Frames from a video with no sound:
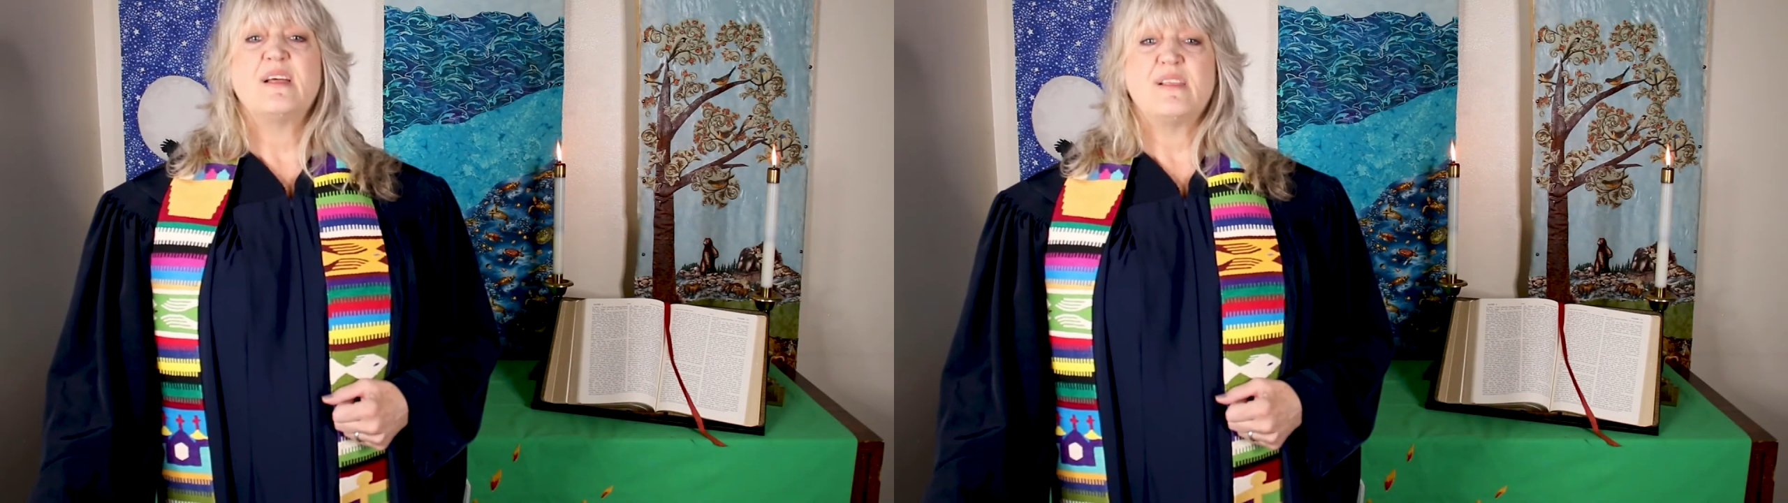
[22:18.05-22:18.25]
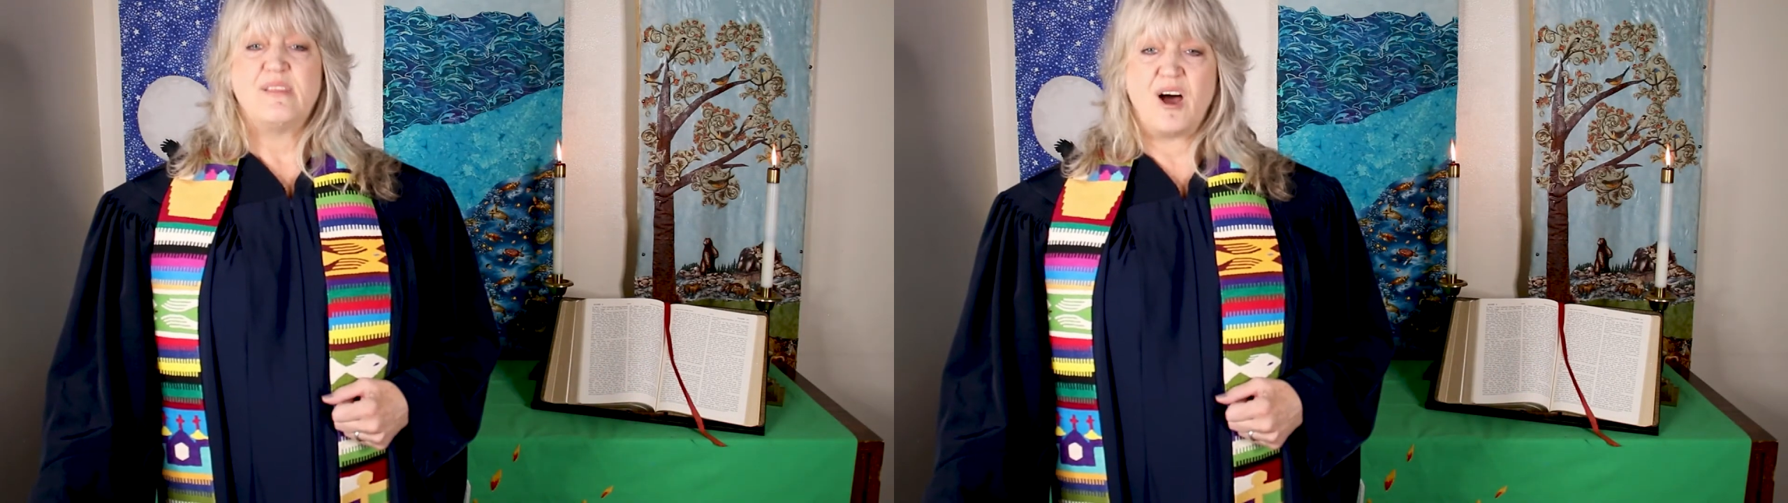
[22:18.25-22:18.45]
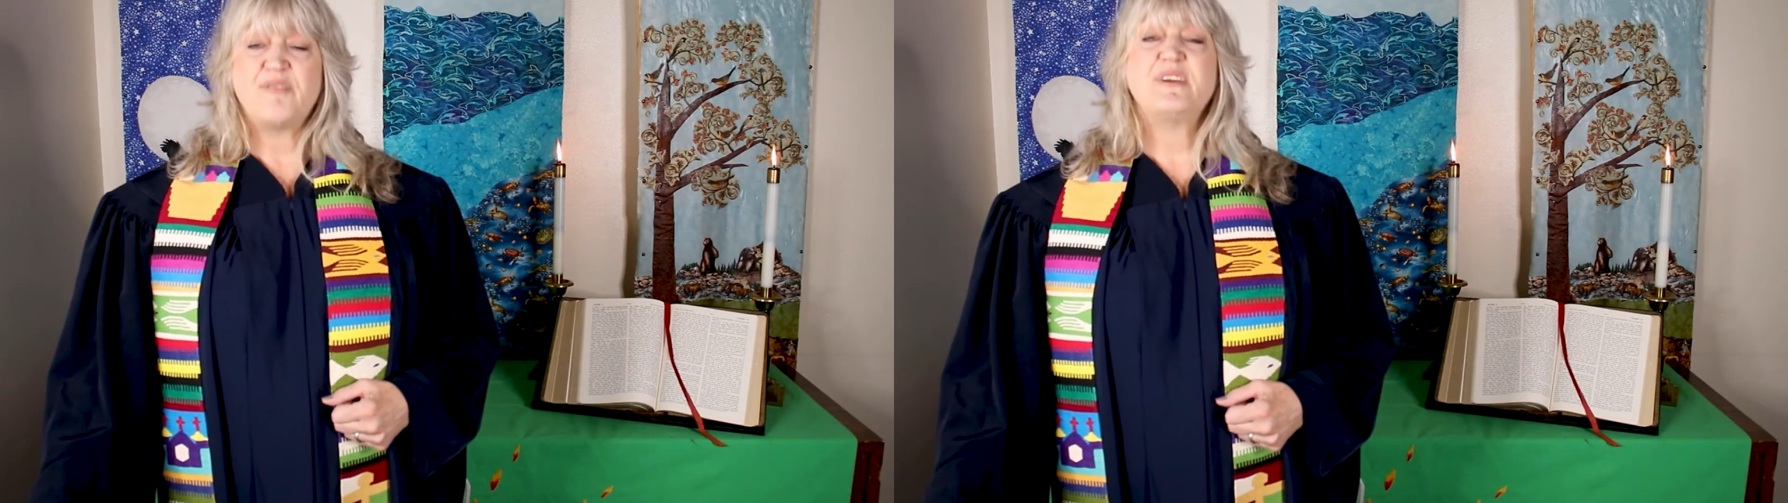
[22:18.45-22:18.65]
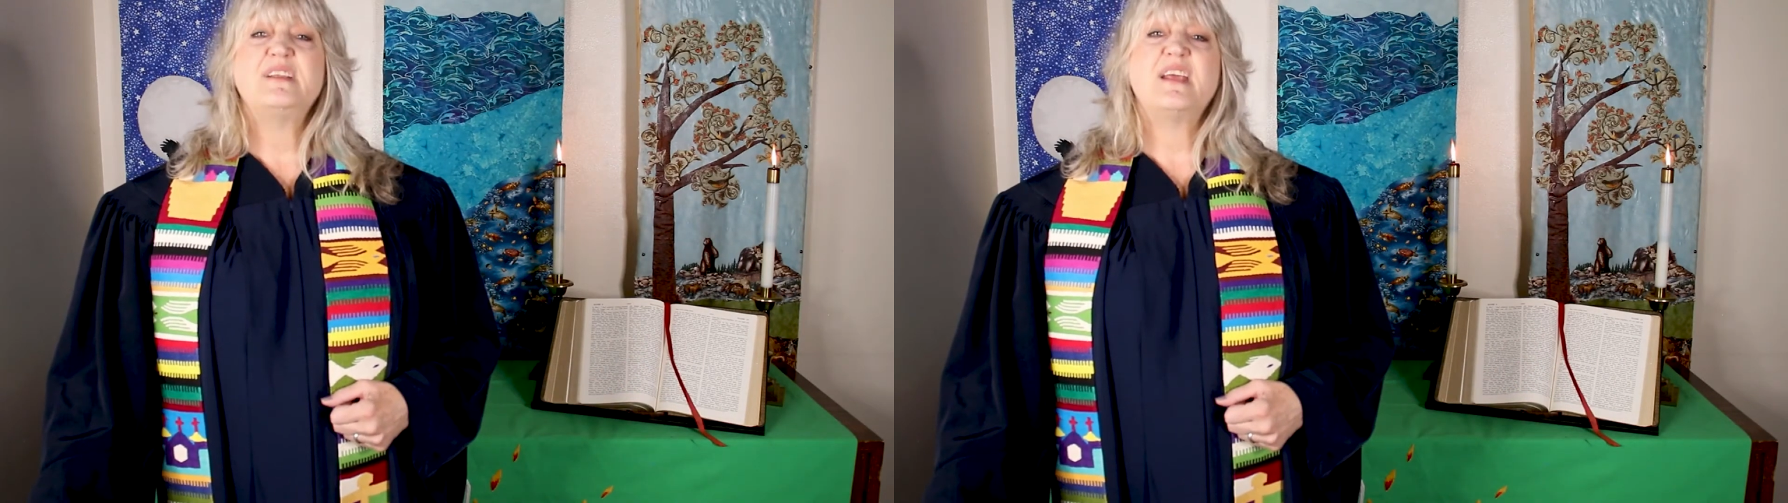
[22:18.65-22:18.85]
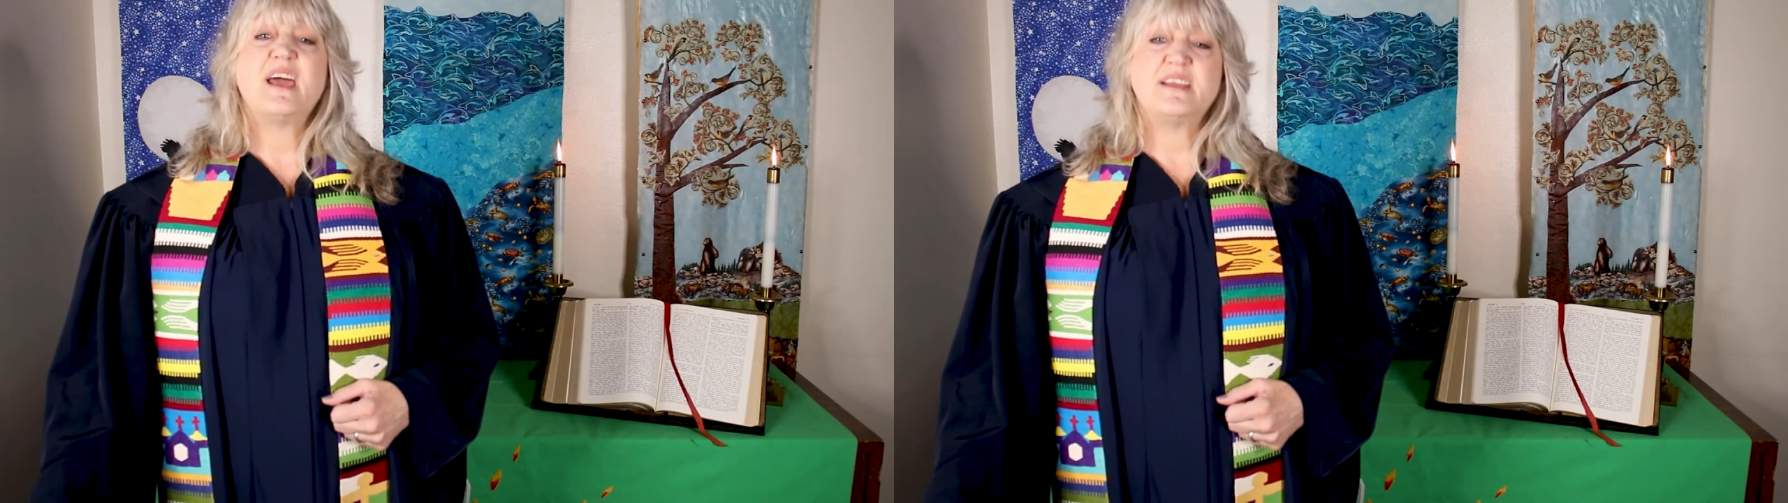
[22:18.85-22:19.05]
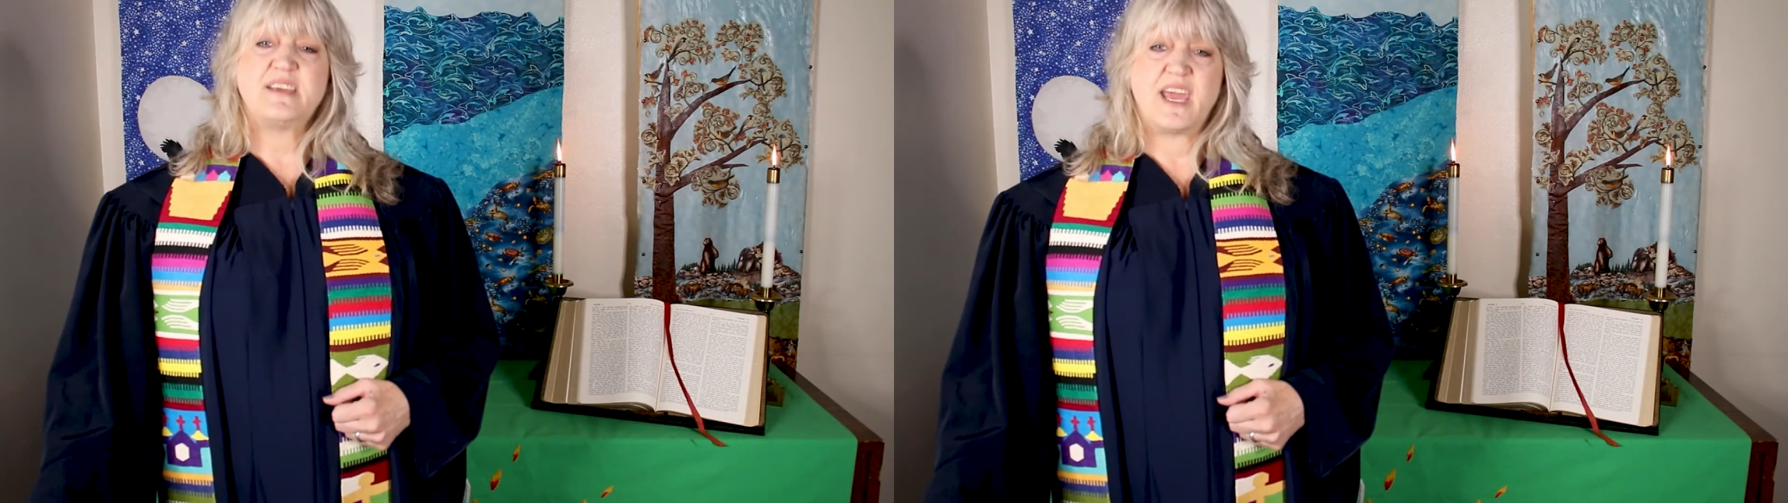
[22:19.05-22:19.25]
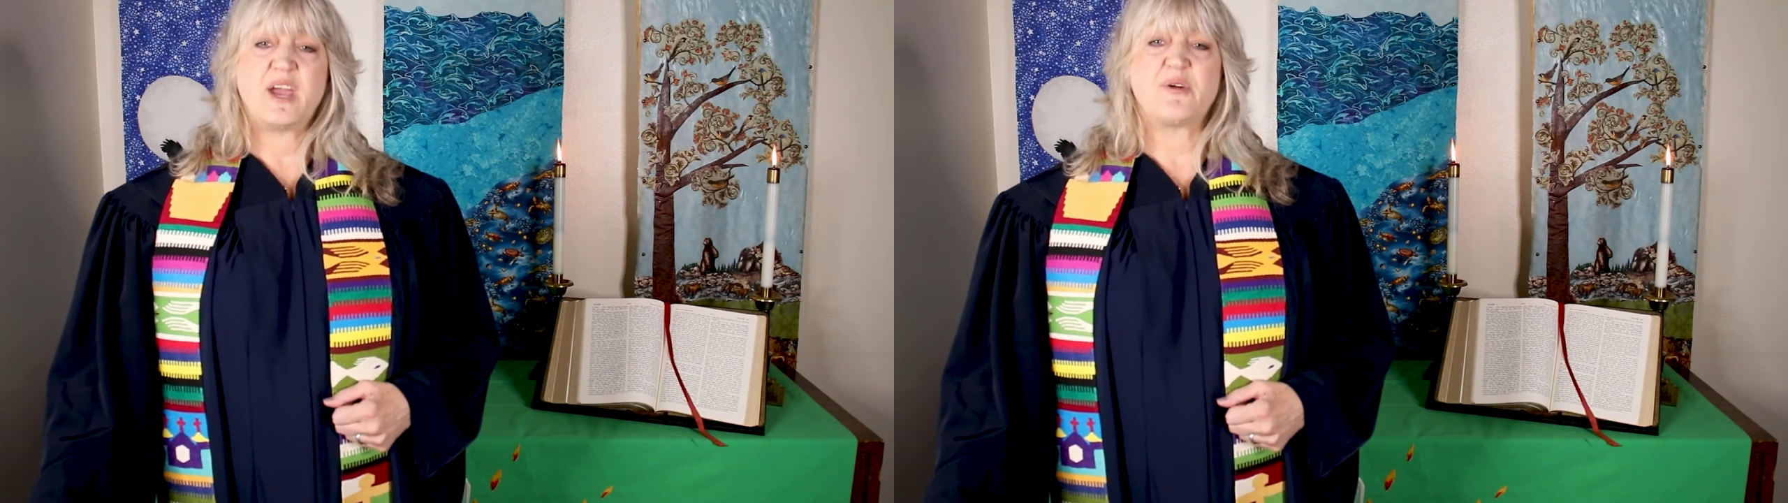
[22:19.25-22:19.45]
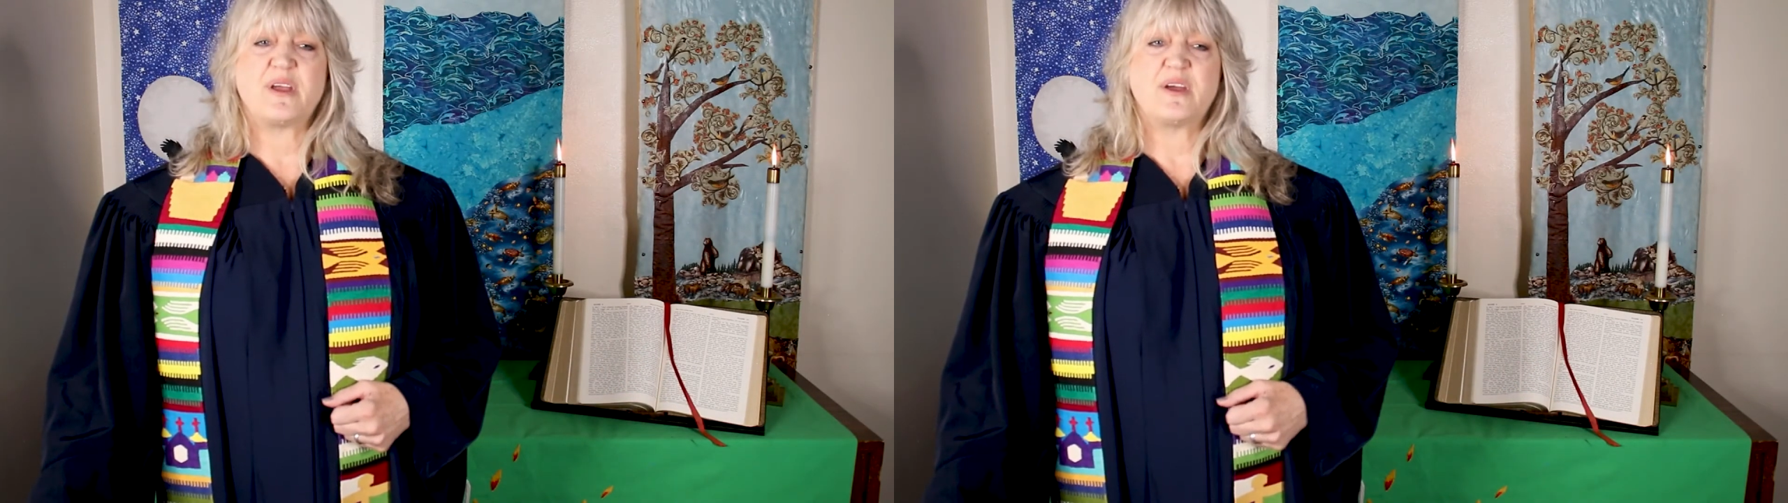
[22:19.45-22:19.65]
loving and
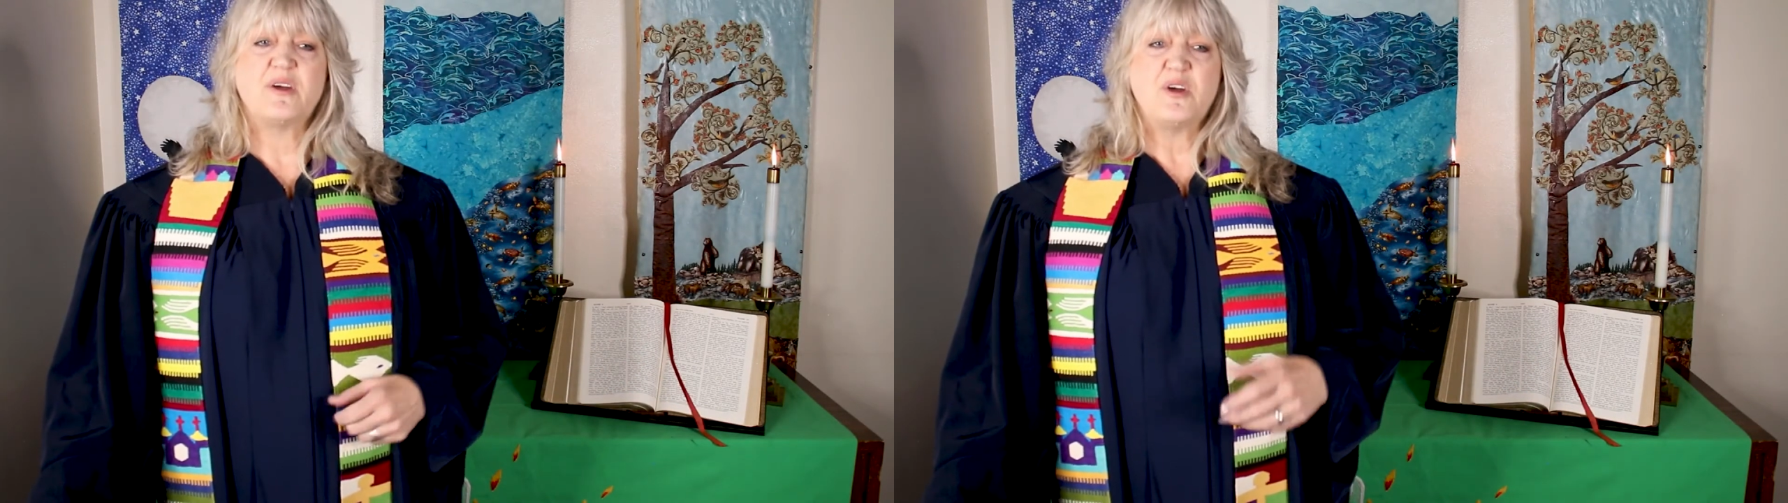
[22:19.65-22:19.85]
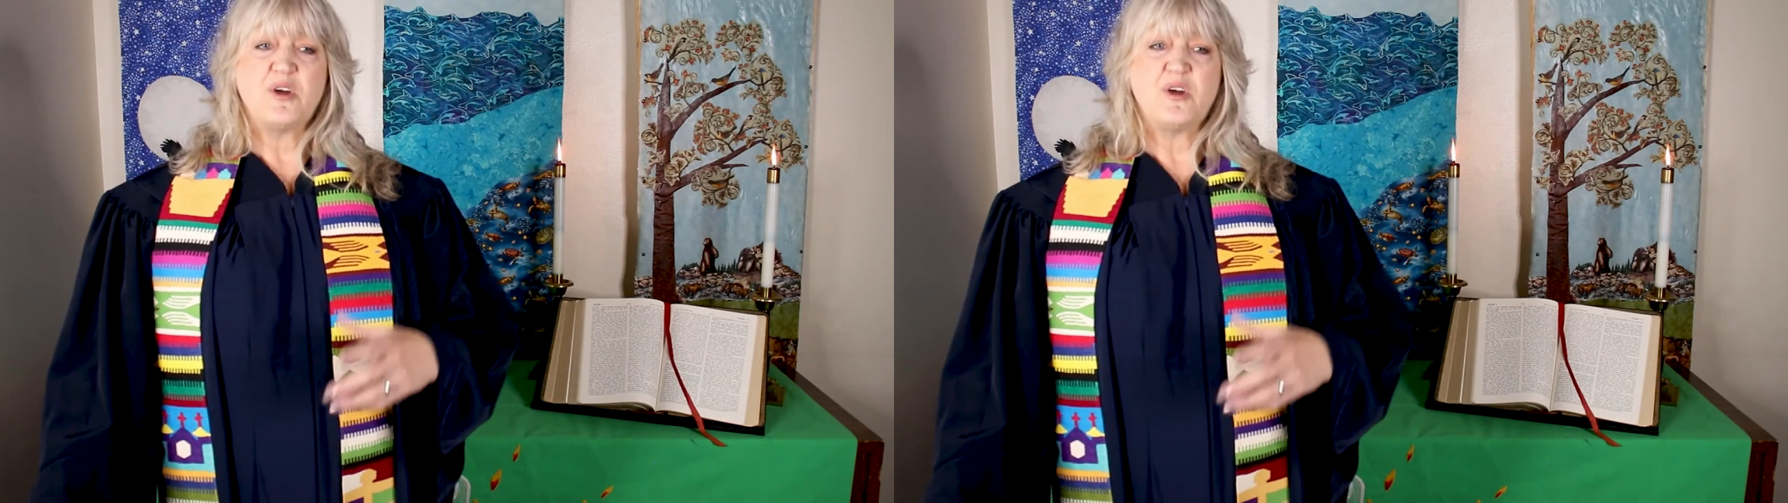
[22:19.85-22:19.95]
caring